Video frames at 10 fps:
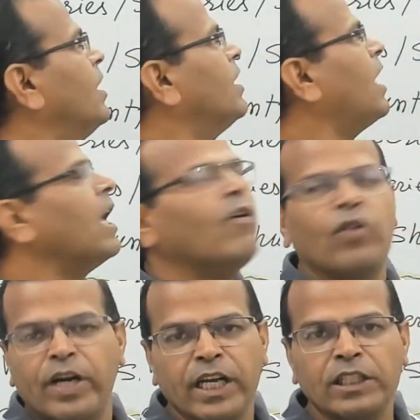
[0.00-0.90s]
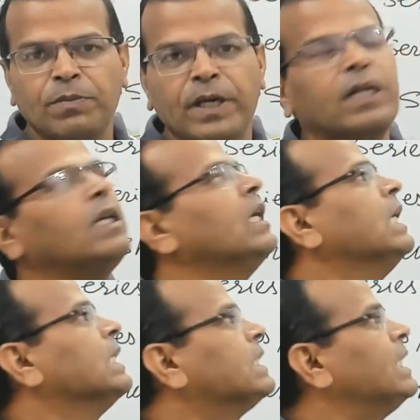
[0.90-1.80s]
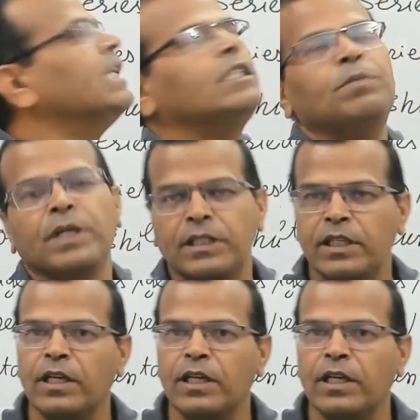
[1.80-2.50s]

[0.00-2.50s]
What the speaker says: have already explained. Series mixing.